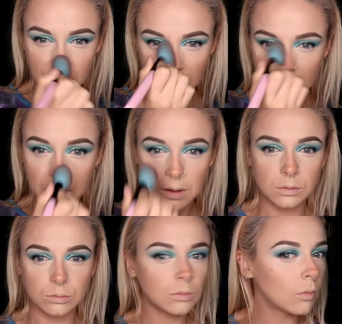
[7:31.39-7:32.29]
Now
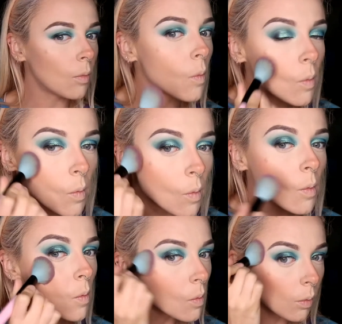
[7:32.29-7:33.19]
taking your blush, I
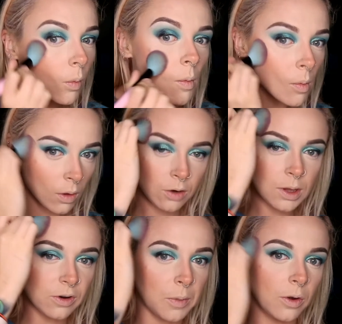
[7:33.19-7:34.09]
go through and I do the
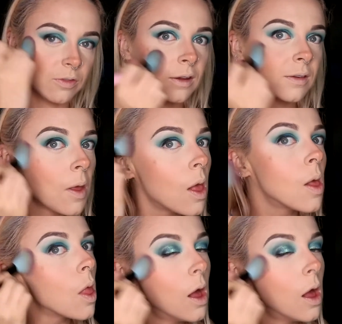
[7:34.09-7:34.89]
tip of my nose,